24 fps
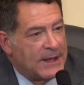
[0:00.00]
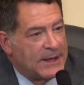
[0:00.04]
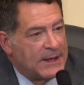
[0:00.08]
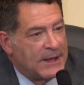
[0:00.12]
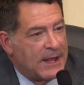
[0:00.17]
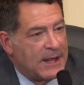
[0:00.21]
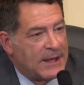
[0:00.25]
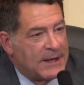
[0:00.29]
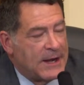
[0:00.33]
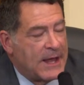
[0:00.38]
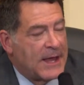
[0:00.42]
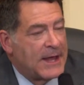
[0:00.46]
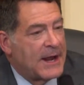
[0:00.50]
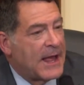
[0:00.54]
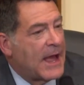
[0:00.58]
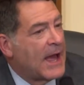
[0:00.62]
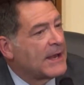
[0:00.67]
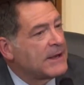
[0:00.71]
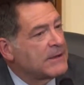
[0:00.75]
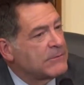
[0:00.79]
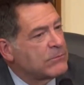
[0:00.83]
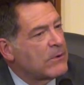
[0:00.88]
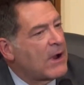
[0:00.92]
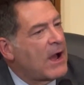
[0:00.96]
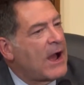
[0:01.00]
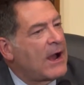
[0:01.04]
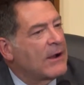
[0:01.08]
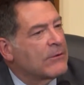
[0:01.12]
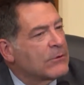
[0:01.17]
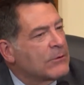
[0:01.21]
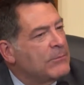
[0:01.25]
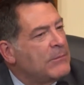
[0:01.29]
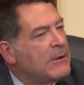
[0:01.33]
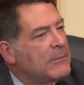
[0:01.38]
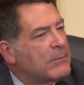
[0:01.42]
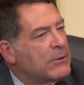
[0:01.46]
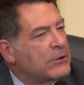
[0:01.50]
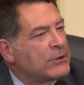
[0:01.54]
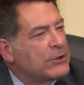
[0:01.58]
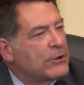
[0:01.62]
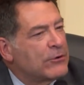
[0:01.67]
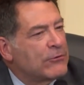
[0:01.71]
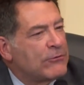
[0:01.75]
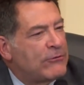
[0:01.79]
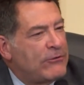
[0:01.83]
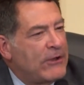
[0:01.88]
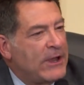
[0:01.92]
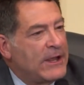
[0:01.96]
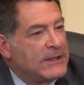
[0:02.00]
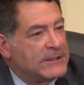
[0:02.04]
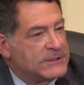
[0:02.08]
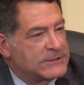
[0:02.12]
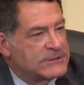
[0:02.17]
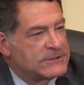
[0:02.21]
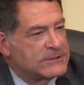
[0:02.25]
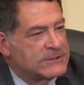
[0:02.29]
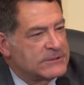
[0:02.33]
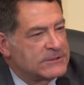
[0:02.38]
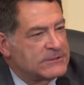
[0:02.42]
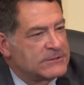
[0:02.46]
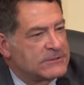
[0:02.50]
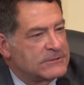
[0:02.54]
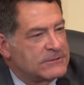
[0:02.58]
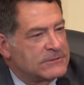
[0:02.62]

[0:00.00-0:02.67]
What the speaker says: And I remember your face